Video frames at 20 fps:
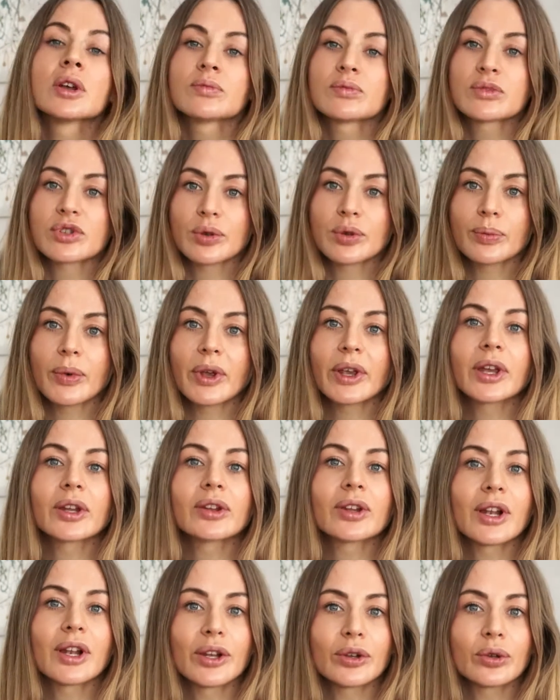so make
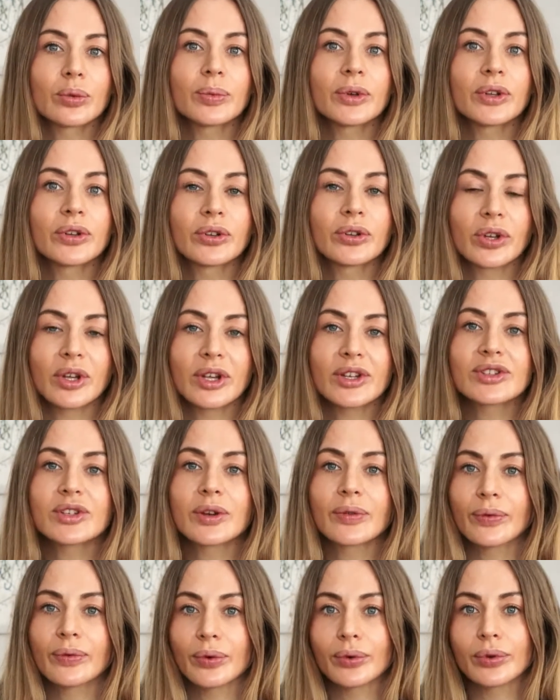it a little bit
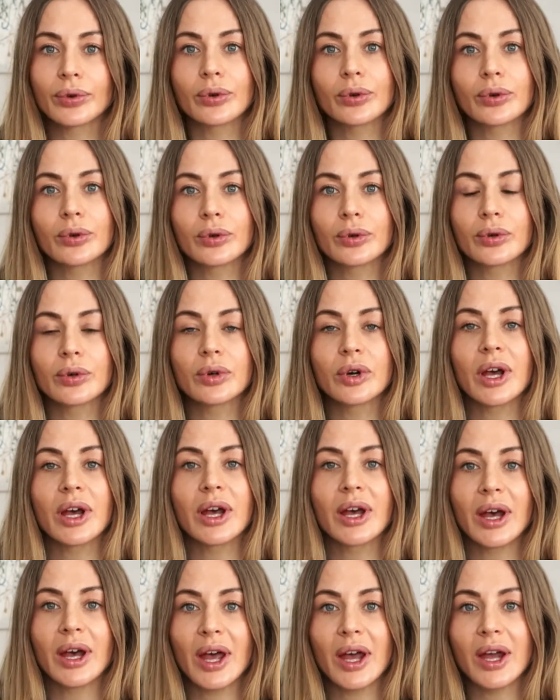easier for your
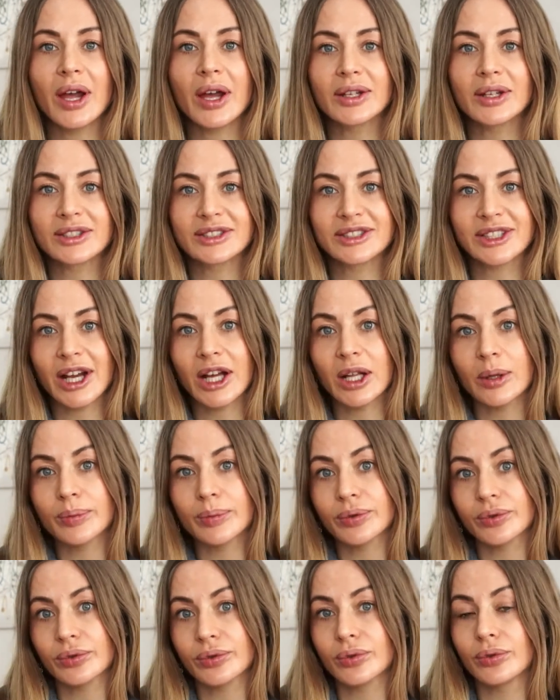hair and scalp
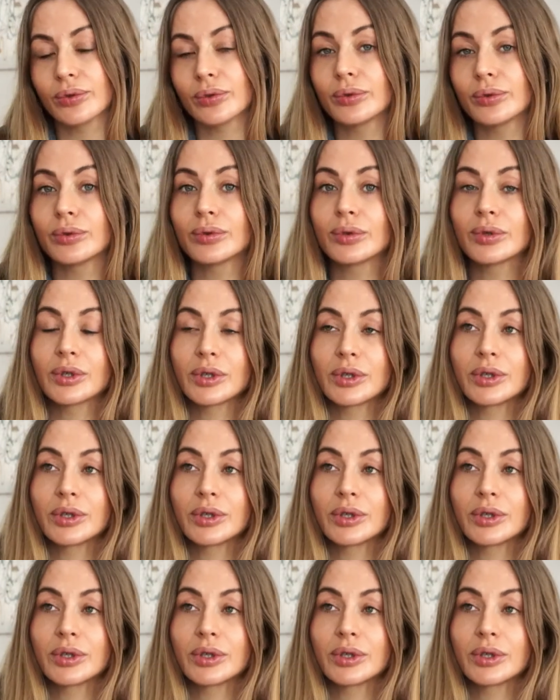to